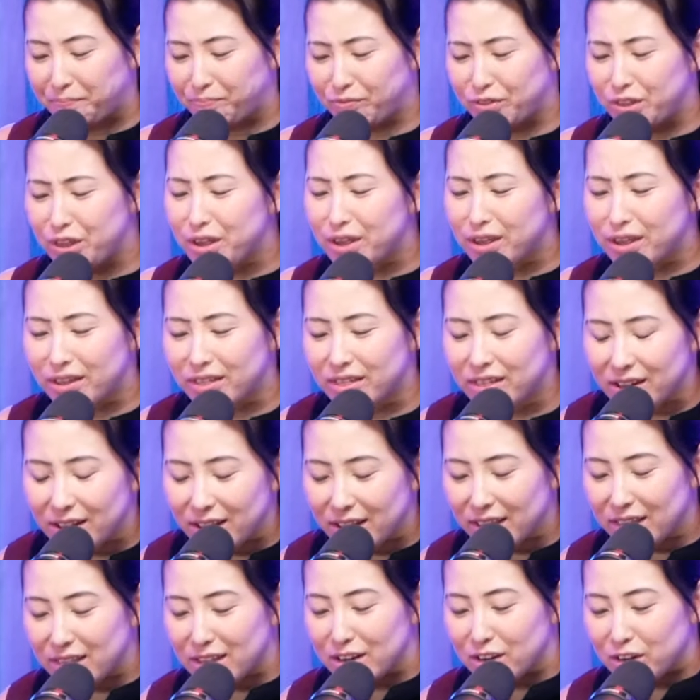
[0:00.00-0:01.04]

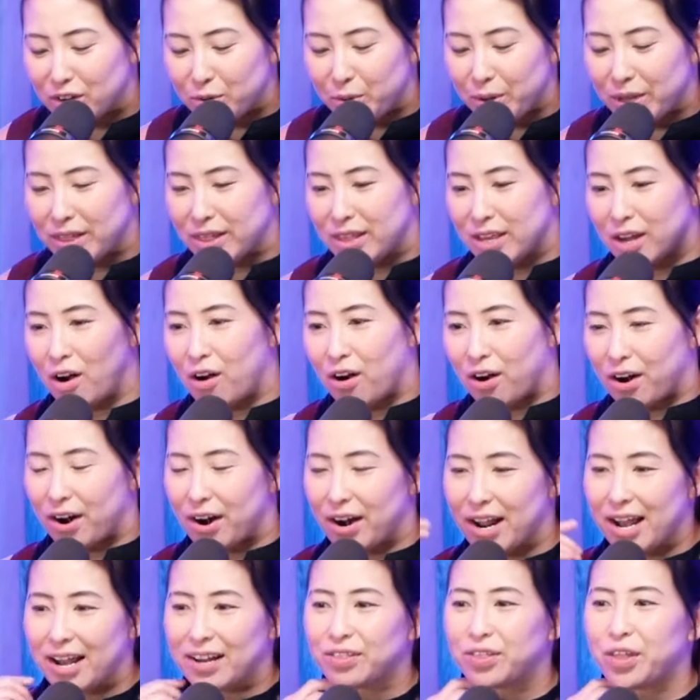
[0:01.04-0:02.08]
the doing the
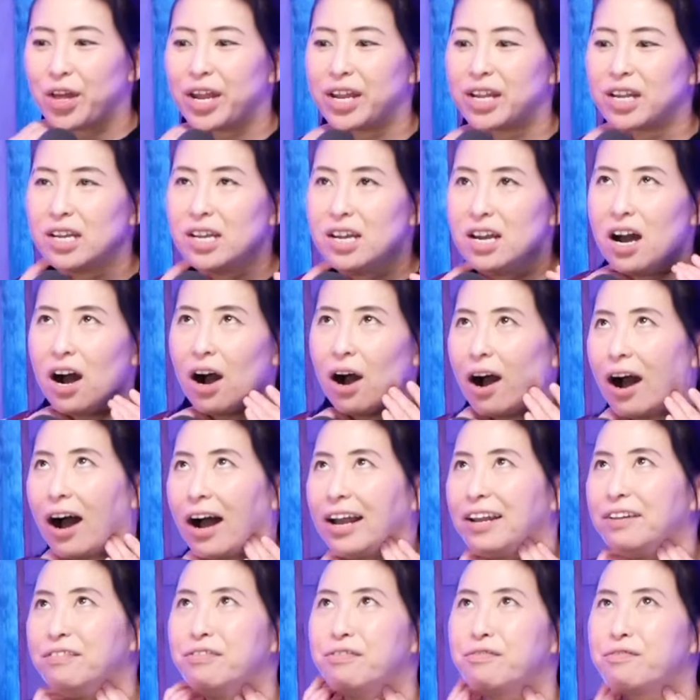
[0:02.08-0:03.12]
art. And like,
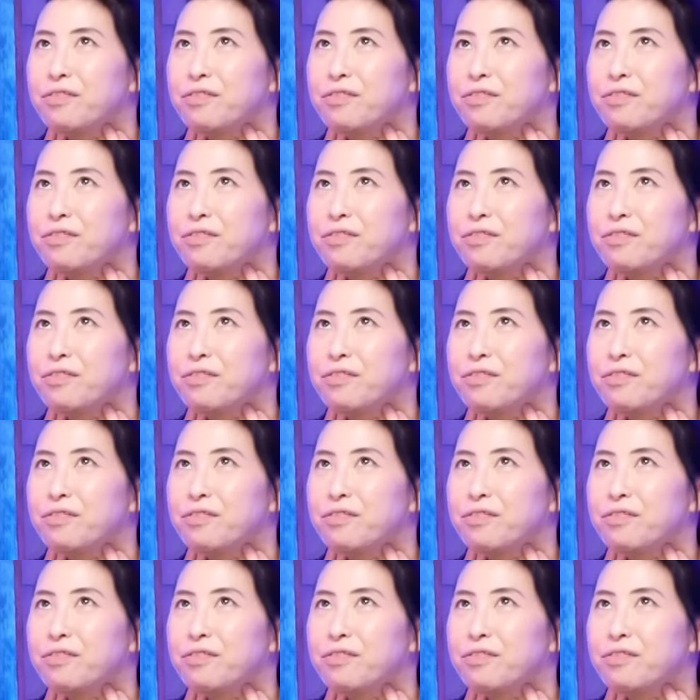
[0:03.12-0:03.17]
I've